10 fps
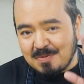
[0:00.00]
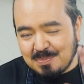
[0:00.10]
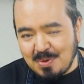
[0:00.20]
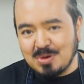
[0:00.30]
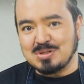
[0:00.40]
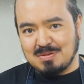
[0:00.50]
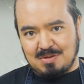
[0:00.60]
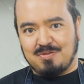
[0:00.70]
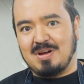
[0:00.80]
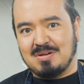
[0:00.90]
Most of
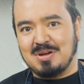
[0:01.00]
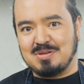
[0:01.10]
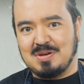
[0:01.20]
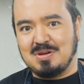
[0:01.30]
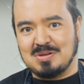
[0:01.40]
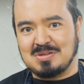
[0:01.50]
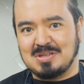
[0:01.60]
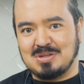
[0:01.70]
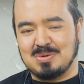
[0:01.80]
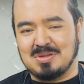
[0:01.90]
the fried rice videos I
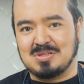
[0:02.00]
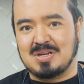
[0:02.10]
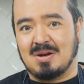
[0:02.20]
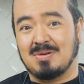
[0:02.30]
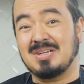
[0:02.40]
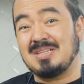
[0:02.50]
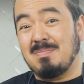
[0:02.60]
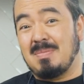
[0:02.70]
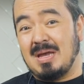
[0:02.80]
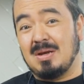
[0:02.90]
do on this channel are actually
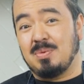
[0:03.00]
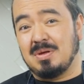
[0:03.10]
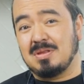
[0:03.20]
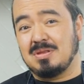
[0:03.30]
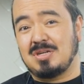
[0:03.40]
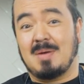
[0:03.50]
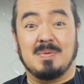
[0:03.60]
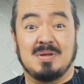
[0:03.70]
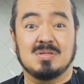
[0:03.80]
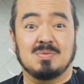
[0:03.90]
made with
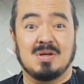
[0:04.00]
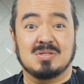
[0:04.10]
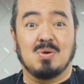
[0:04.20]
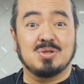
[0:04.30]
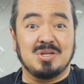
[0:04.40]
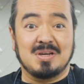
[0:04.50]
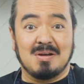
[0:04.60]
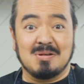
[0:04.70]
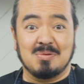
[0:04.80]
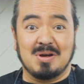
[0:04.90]
Japanese rice,
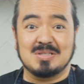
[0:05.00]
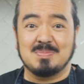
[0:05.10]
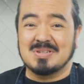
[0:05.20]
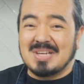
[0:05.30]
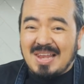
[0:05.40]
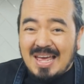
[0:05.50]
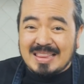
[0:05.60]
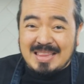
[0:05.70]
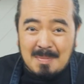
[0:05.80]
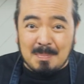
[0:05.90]
koshikari rice, because I
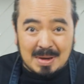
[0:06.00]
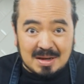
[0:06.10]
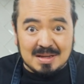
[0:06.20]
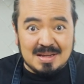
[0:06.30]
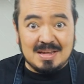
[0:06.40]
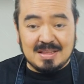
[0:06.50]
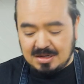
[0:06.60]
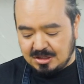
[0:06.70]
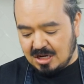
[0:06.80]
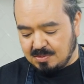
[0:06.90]
like that better
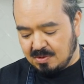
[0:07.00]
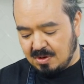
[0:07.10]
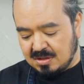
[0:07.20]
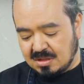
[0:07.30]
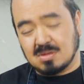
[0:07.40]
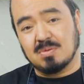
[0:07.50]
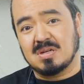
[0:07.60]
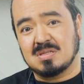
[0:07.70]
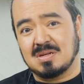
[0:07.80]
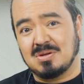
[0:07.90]
than jasmine rice. It's the
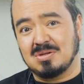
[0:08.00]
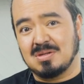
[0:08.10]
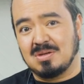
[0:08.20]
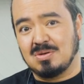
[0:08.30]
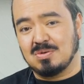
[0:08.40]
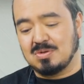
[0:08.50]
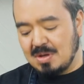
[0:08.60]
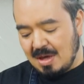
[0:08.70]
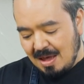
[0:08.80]
rice that I usually use.